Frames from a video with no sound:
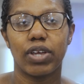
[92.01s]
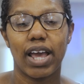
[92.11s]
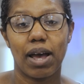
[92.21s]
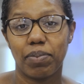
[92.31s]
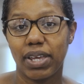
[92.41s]

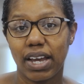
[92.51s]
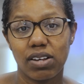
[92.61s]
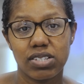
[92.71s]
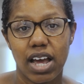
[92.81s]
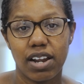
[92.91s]
yeah, being
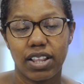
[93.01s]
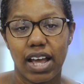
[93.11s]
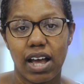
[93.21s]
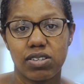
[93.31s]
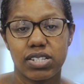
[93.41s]
outside of the
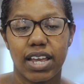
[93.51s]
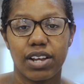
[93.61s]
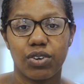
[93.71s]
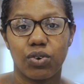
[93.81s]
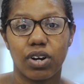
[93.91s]
house
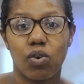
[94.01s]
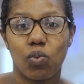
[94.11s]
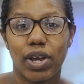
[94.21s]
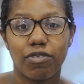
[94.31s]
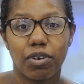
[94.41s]
and or
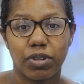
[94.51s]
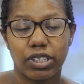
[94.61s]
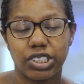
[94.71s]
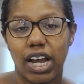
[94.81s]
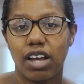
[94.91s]
away from
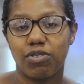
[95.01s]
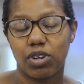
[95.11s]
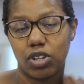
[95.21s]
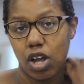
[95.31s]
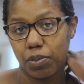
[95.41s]
your child
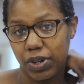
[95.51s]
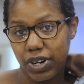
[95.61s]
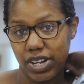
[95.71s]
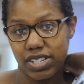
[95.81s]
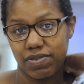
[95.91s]
for long
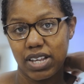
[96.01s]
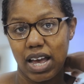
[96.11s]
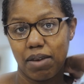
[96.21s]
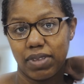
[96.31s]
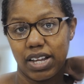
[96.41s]
periods of
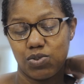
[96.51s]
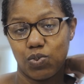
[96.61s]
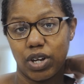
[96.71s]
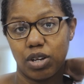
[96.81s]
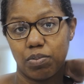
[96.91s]
time, that's
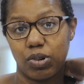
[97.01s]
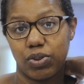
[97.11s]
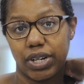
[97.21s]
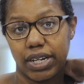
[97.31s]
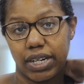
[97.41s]
one
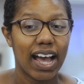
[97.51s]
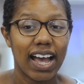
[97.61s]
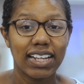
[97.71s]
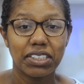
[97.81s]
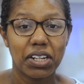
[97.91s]
component.
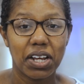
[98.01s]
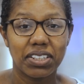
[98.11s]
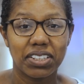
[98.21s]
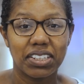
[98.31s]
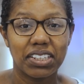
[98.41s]
I did
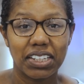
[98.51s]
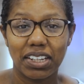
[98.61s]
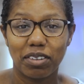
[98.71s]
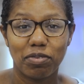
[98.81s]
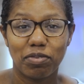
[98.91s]
not
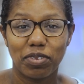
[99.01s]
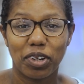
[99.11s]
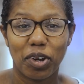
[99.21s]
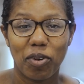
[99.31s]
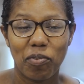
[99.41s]
live,
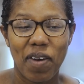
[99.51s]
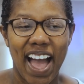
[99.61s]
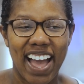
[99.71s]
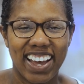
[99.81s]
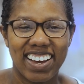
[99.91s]

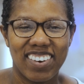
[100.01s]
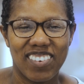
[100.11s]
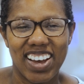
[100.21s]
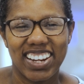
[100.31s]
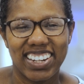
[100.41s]
back
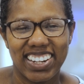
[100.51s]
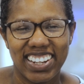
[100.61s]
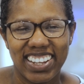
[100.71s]
when